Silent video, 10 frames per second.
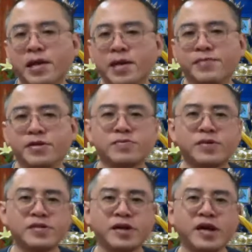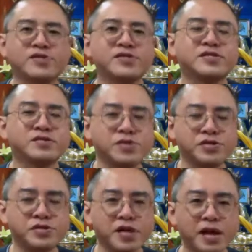Because when the actual
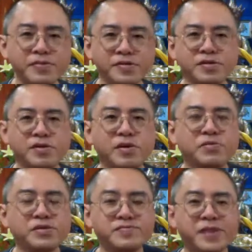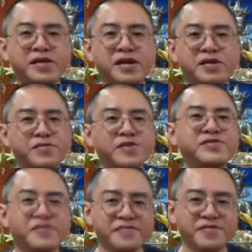situation happens, it always pan out
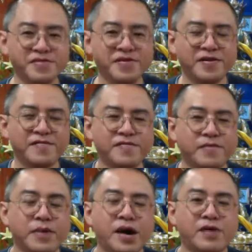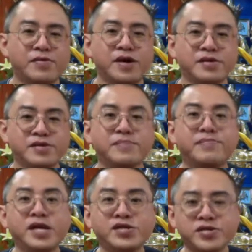very different from how I
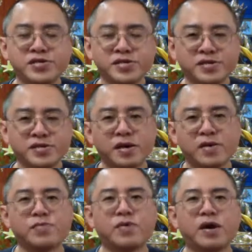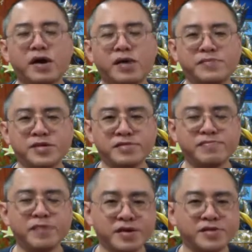imagine it while I'm in
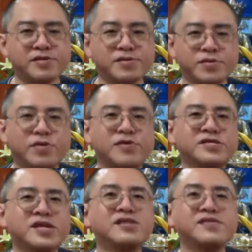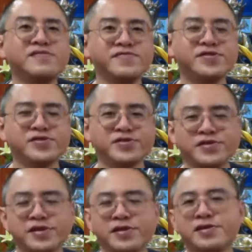my so-called tunnel vision.
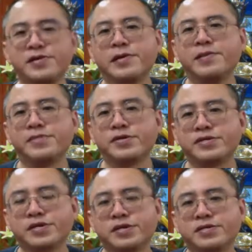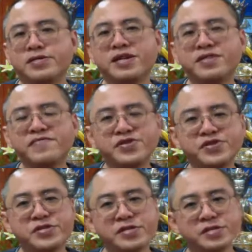Yeah. Because the tunnel
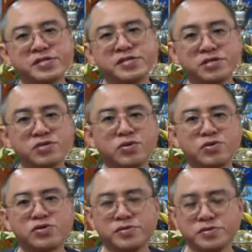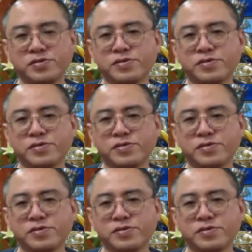vision is a distortion.